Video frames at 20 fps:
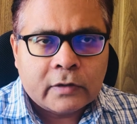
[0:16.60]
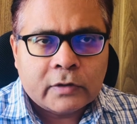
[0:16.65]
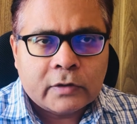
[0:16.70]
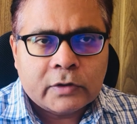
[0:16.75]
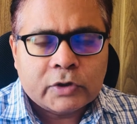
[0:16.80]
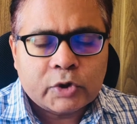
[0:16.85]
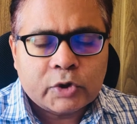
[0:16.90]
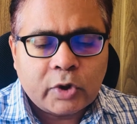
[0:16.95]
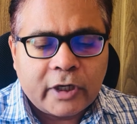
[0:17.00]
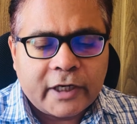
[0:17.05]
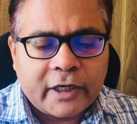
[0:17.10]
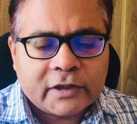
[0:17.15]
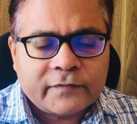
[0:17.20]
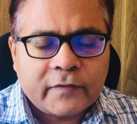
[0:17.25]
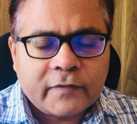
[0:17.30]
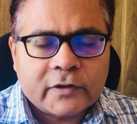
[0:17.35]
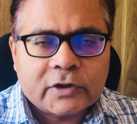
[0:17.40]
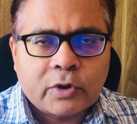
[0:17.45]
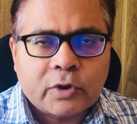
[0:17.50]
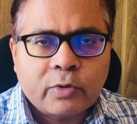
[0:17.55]
So let's
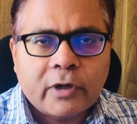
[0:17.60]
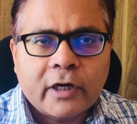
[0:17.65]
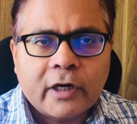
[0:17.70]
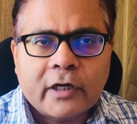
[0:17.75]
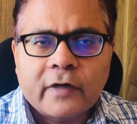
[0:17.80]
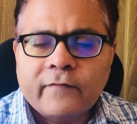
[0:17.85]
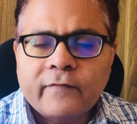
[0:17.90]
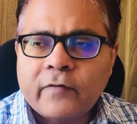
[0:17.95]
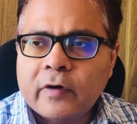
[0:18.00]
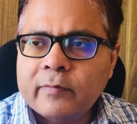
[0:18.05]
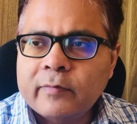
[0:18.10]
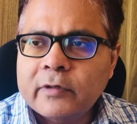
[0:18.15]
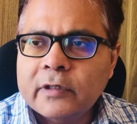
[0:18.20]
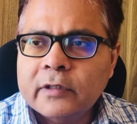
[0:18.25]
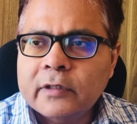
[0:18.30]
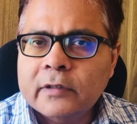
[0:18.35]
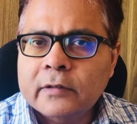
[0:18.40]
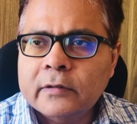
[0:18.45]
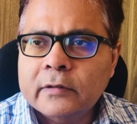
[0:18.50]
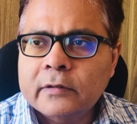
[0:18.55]
first look at it from
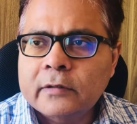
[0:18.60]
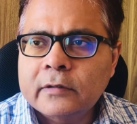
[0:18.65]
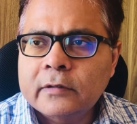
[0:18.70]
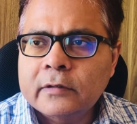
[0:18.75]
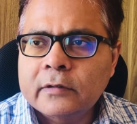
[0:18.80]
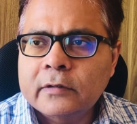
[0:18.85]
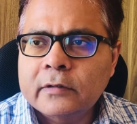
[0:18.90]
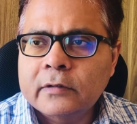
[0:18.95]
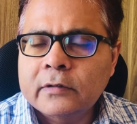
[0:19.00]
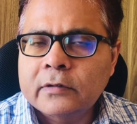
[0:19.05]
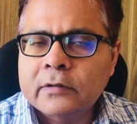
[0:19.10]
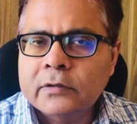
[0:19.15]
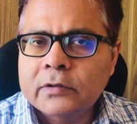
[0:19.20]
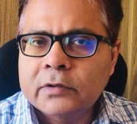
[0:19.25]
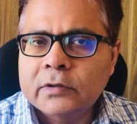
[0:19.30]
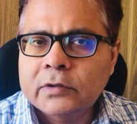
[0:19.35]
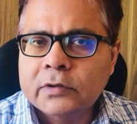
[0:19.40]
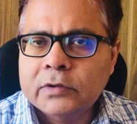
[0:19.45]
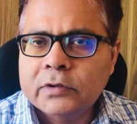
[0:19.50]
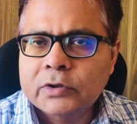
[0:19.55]
a
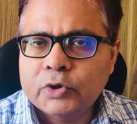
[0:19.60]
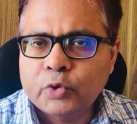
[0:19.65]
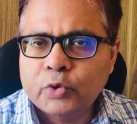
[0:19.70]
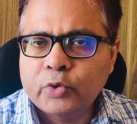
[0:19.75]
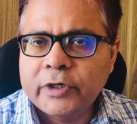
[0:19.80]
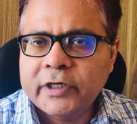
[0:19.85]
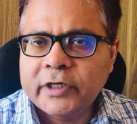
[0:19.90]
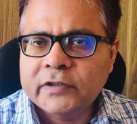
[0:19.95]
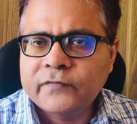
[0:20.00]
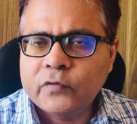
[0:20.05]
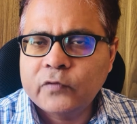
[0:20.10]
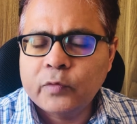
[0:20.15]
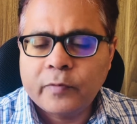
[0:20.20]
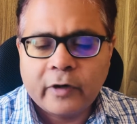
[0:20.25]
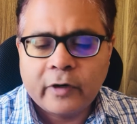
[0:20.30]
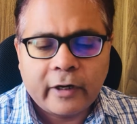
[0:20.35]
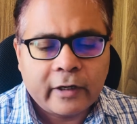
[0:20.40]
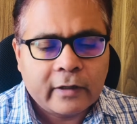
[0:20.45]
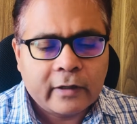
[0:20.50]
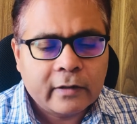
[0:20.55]
student's
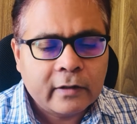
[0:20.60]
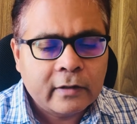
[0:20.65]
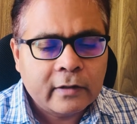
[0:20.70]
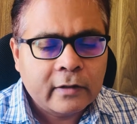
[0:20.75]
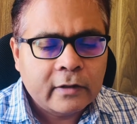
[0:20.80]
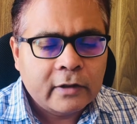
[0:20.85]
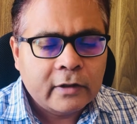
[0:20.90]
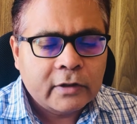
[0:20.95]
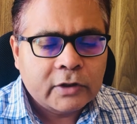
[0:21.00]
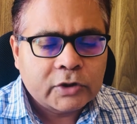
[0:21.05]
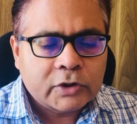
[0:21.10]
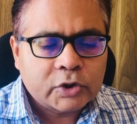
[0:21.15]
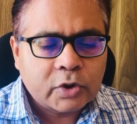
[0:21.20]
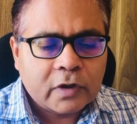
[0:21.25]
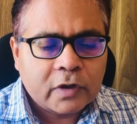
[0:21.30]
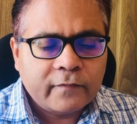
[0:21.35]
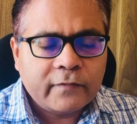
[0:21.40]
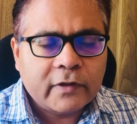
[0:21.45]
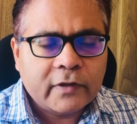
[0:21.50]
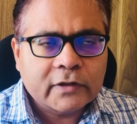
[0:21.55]
viewpoint. So the
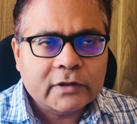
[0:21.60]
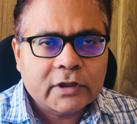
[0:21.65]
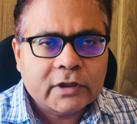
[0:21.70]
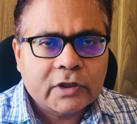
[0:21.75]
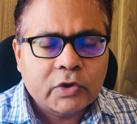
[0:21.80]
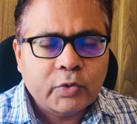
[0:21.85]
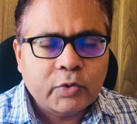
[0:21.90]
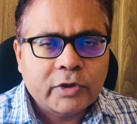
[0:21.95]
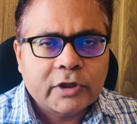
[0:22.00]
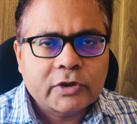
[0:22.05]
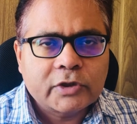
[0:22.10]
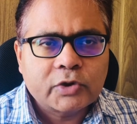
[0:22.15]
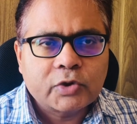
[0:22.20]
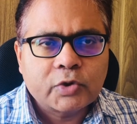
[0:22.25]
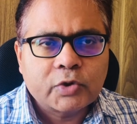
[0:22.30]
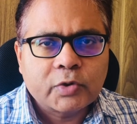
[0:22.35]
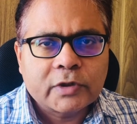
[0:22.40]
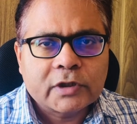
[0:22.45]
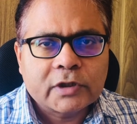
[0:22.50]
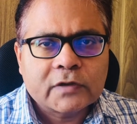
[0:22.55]
first thing you need to
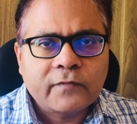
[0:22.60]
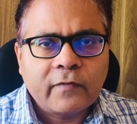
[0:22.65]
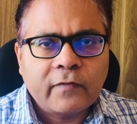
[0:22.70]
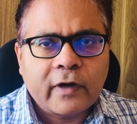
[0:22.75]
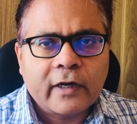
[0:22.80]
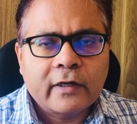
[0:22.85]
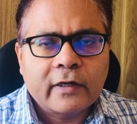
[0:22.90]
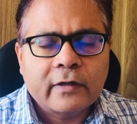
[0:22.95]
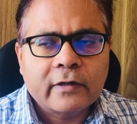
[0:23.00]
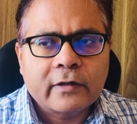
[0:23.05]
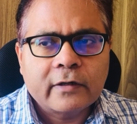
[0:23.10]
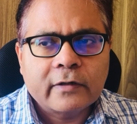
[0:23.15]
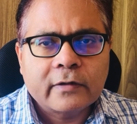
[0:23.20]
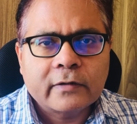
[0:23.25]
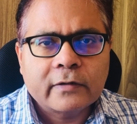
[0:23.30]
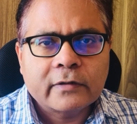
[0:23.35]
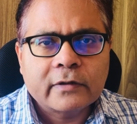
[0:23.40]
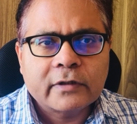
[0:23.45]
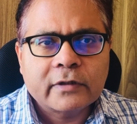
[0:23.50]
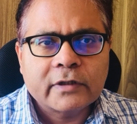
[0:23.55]
do is find a
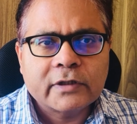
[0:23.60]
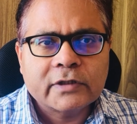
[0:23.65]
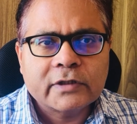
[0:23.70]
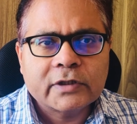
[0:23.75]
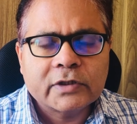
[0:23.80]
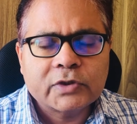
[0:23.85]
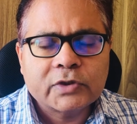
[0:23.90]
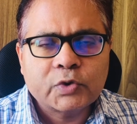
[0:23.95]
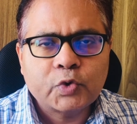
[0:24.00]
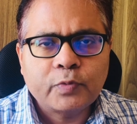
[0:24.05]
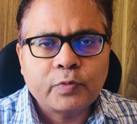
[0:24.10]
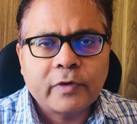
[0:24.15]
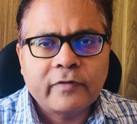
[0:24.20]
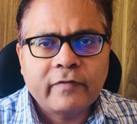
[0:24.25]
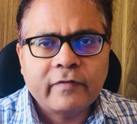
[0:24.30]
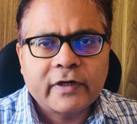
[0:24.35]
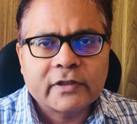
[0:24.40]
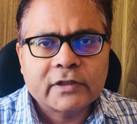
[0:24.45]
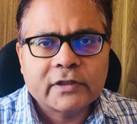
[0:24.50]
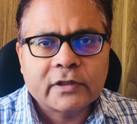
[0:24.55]
research
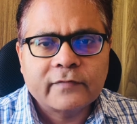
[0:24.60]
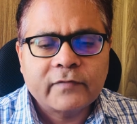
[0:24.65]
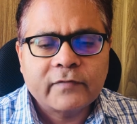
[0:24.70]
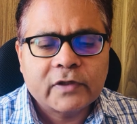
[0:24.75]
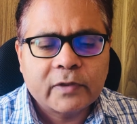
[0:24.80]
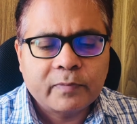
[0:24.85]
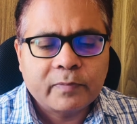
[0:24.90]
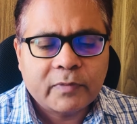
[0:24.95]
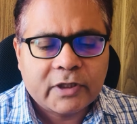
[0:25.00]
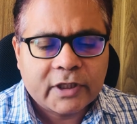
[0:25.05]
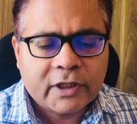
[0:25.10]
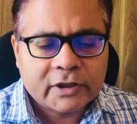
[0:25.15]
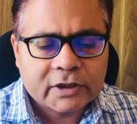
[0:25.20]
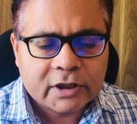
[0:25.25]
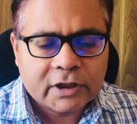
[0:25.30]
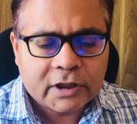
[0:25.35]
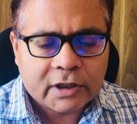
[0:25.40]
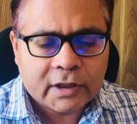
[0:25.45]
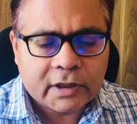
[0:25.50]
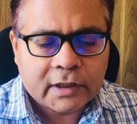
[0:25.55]
supervisor with a
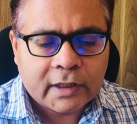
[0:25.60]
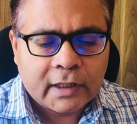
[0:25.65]
PhD.